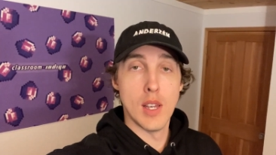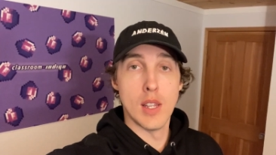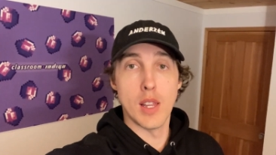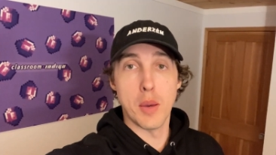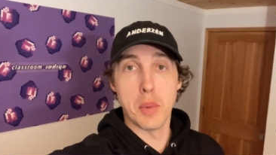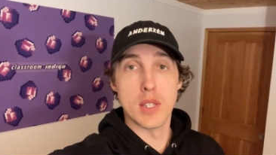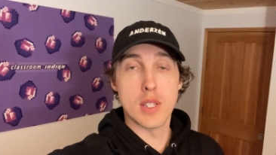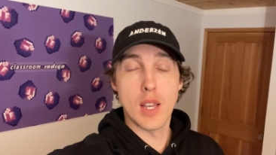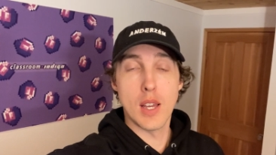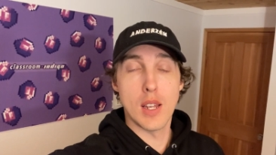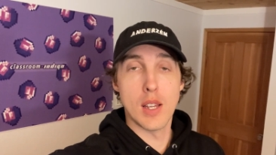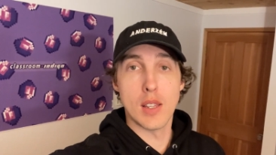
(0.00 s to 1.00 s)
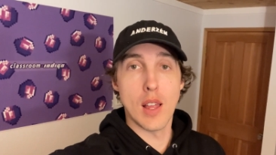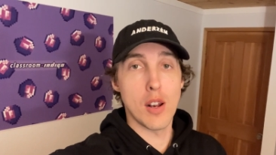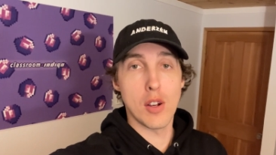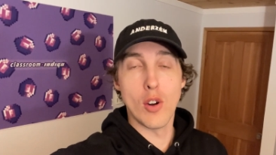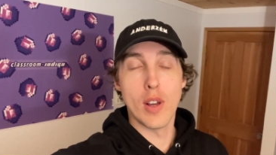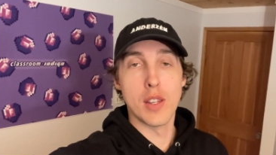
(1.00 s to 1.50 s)
that being said,
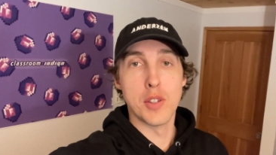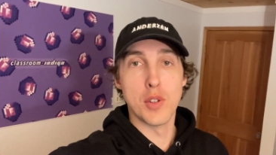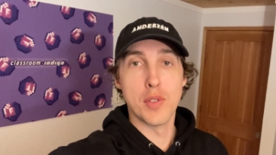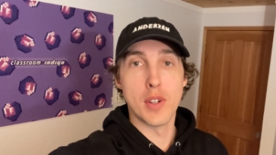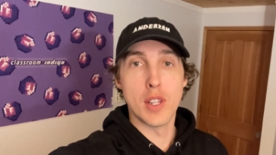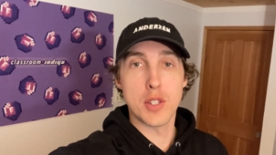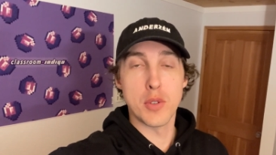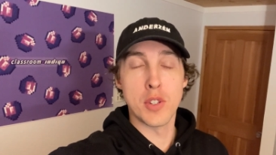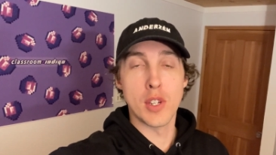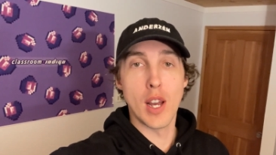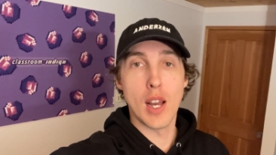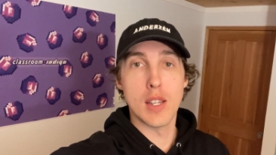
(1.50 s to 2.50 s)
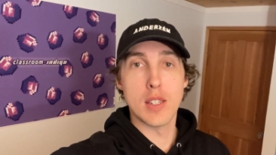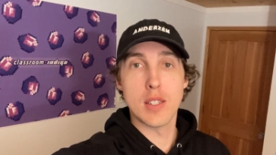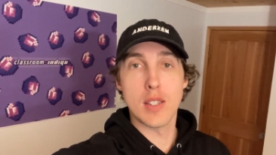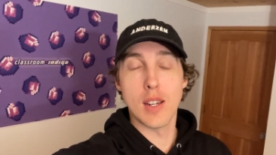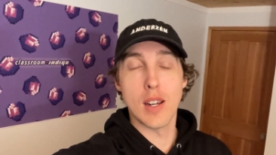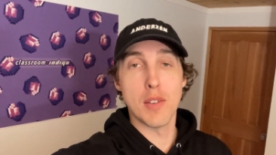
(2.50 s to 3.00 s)
that'll go ahead and do it for this one, you
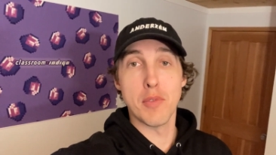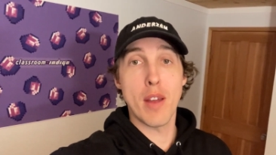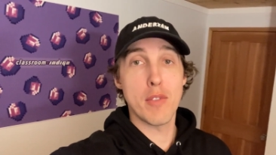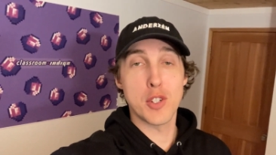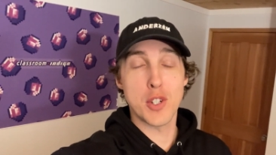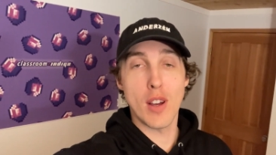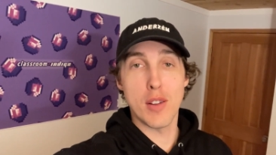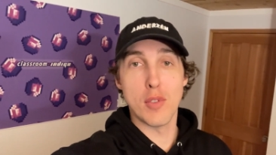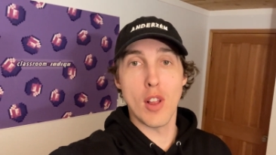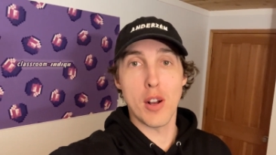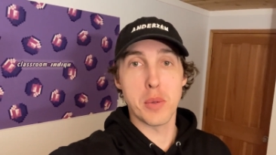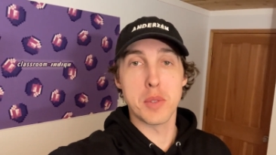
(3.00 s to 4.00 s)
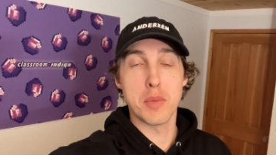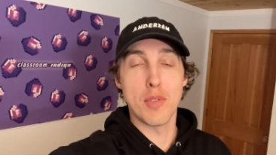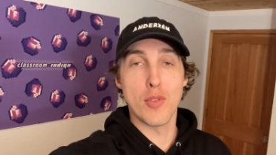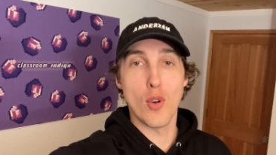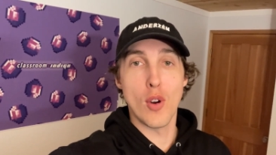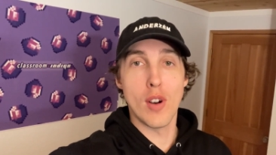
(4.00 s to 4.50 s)
guys. Uh, I've never tried Vlogmas
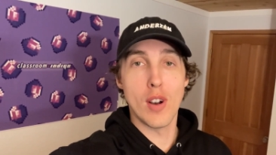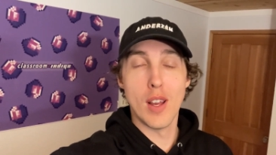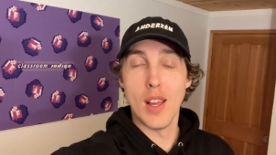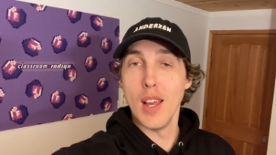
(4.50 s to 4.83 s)
before.